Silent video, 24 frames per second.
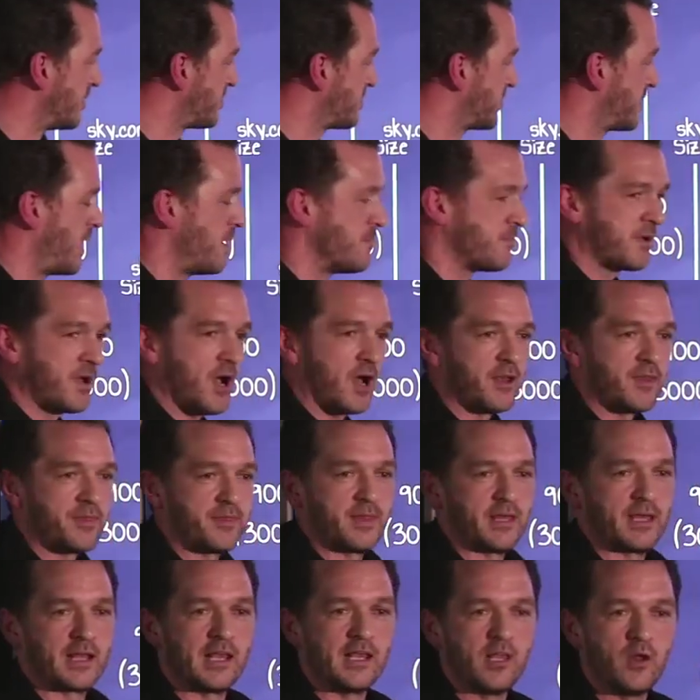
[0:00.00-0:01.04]
the same kind of
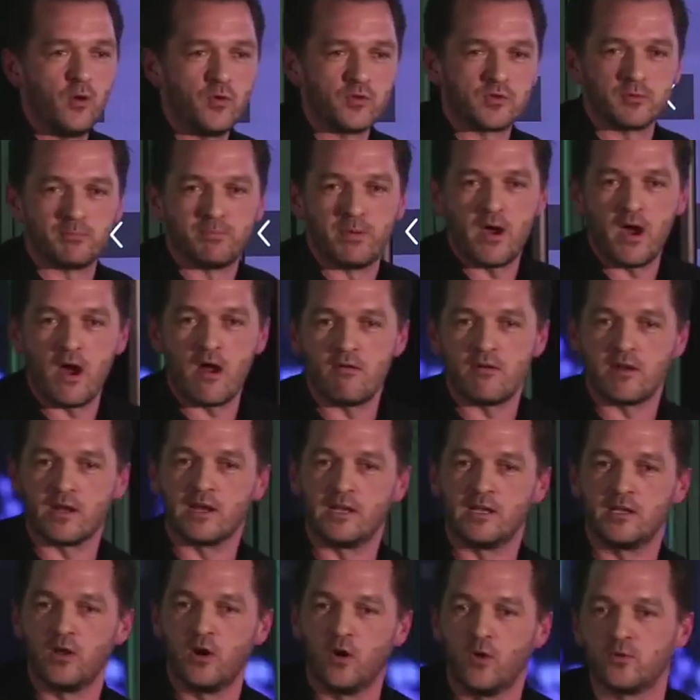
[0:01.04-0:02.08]
thing. Loads of
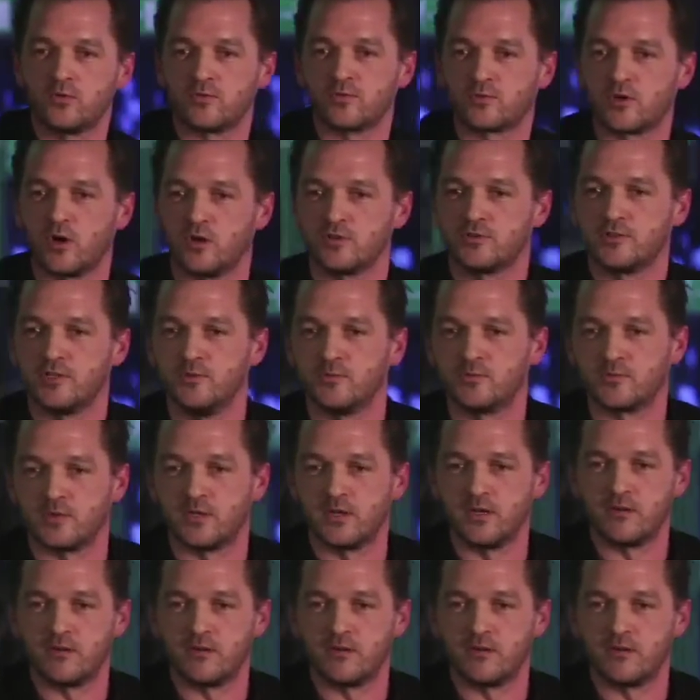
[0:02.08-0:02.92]
pairing, loads of continuous